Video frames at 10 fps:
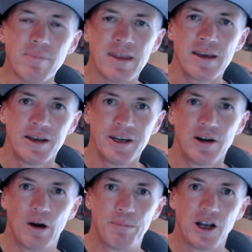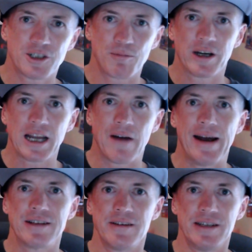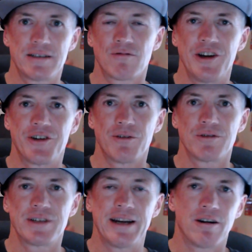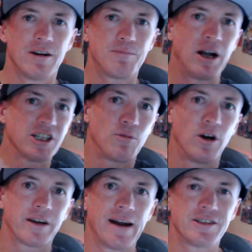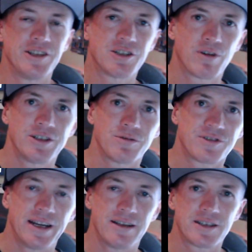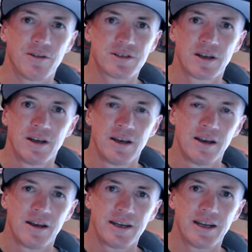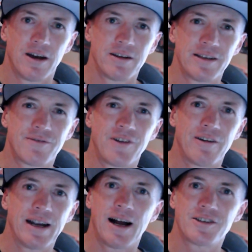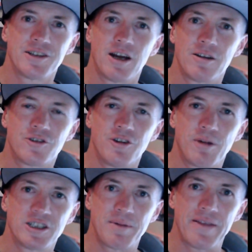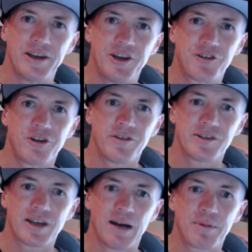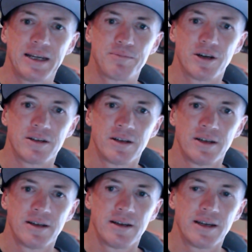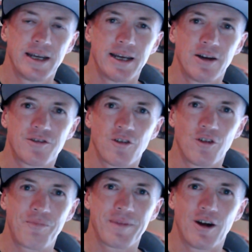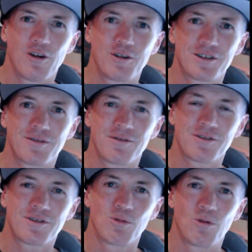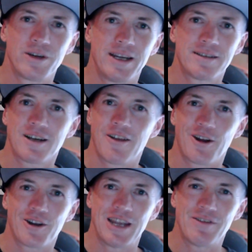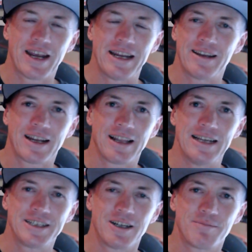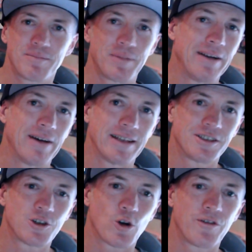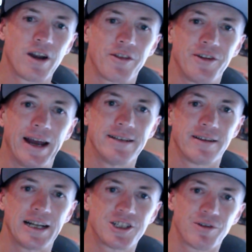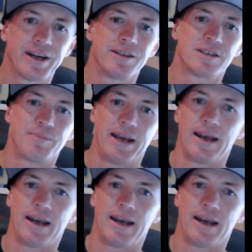a bunch might go out to this regional centre and a bunch might go out to this regional centre. So it's it's very hard to know too much about the history of this company, but I always swore years ago that I'd never get into collecting it. But anyway, that's a story for another day. So that's Shriek of Despair.